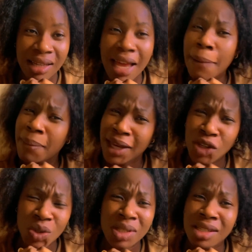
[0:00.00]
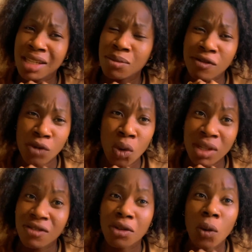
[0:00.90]
I beg you in the name of God,
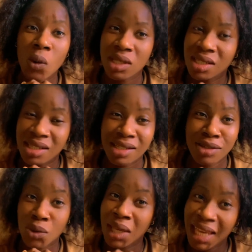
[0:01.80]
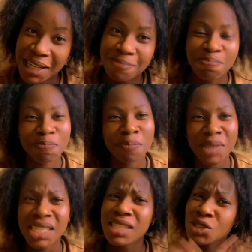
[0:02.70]
if you're watching this, okay?
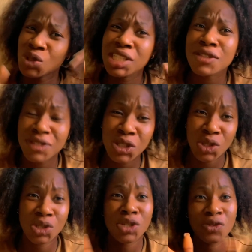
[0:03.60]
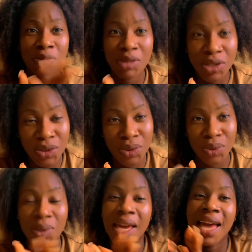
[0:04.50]
So this video is just for me
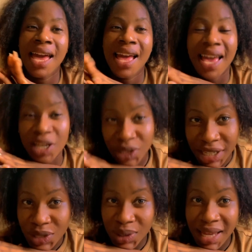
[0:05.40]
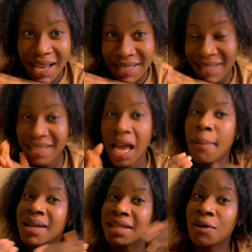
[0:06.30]
to educate you guys that
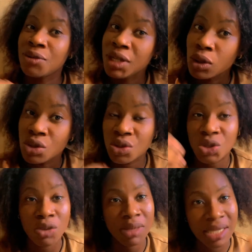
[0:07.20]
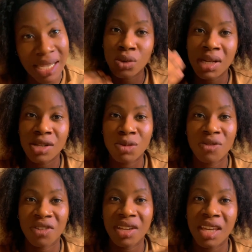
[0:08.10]
scammers are real on social media. I don't have to be
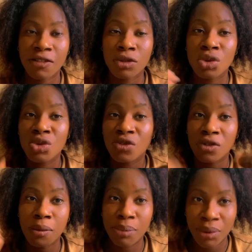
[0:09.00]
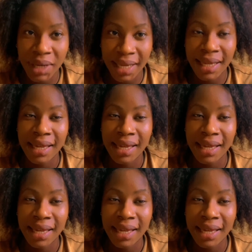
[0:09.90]
very careful not to fall prey.